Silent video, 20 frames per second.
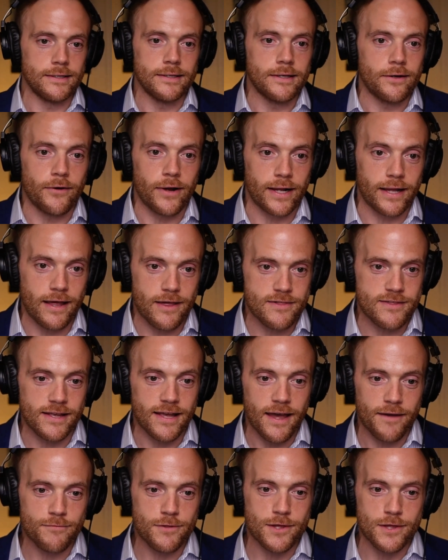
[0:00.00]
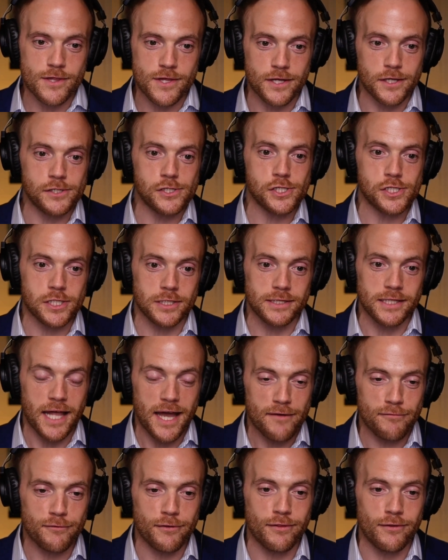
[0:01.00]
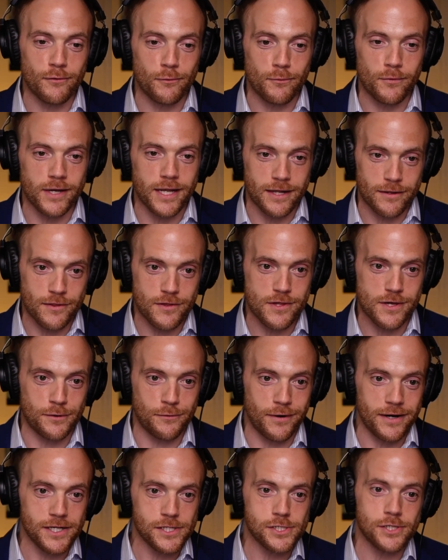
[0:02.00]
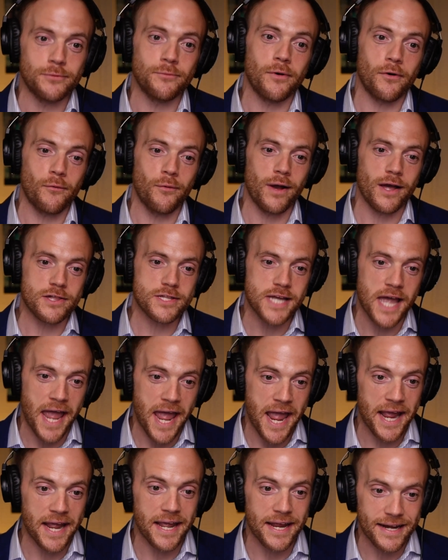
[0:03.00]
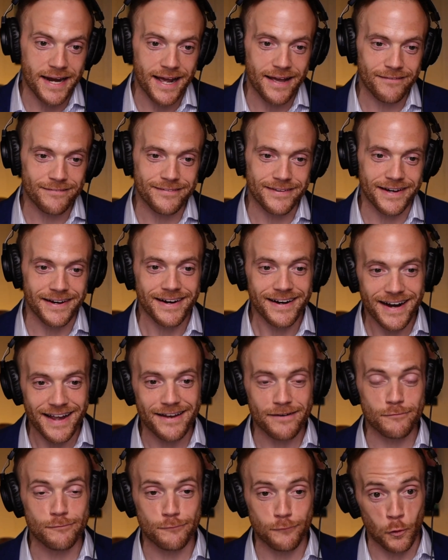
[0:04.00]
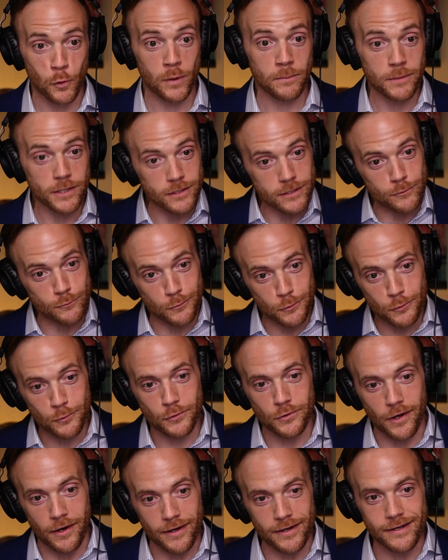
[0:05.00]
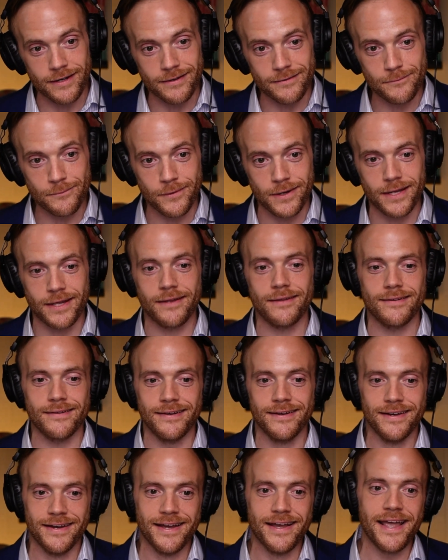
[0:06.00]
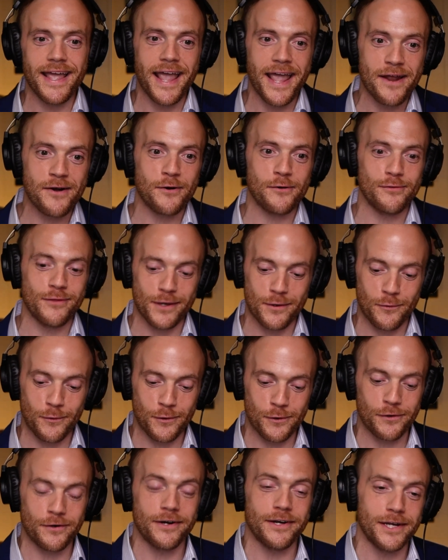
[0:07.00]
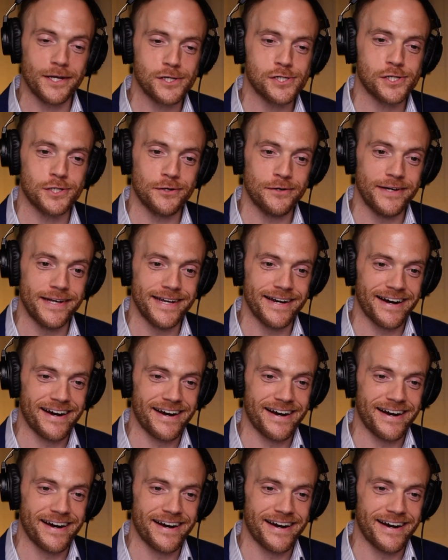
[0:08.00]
I guess the FCC just left the reconsideration request hanging out there and formally ruled on it when it entered the order at issue here.